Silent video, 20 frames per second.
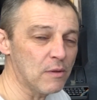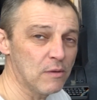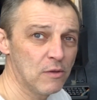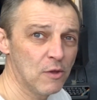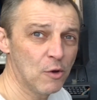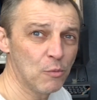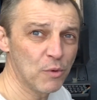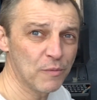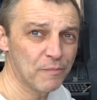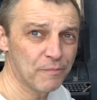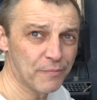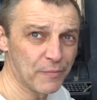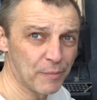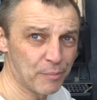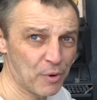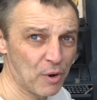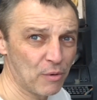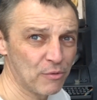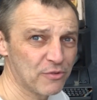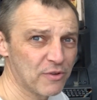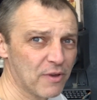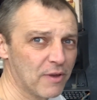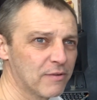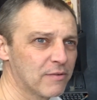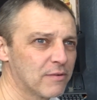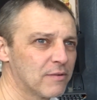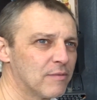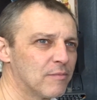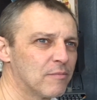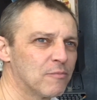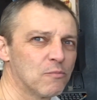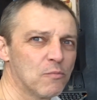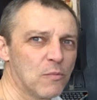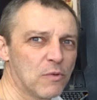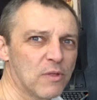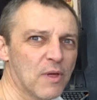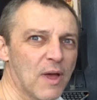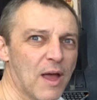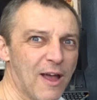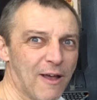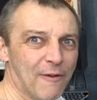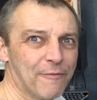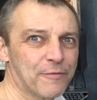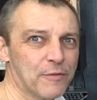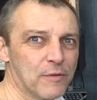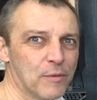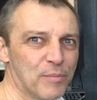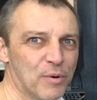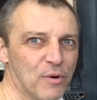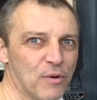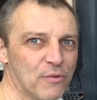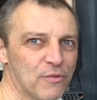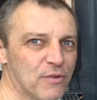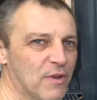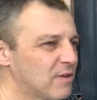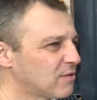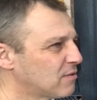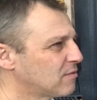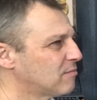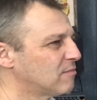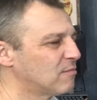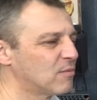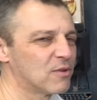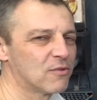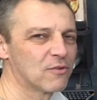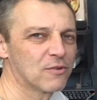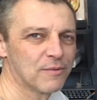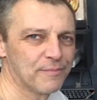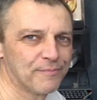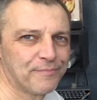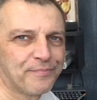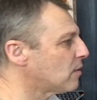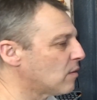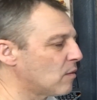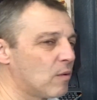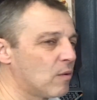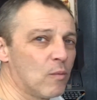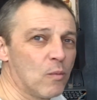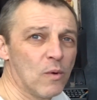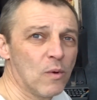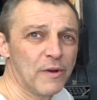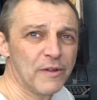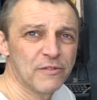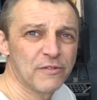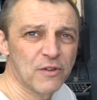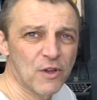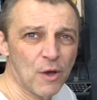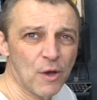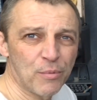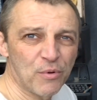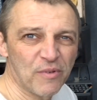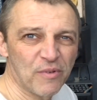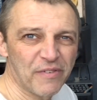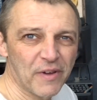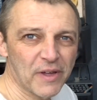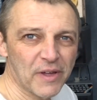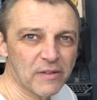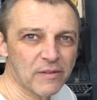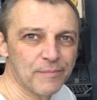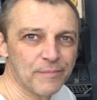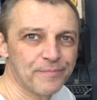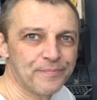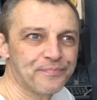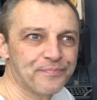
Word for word: not with the process, with after the process, which one is the copper effect.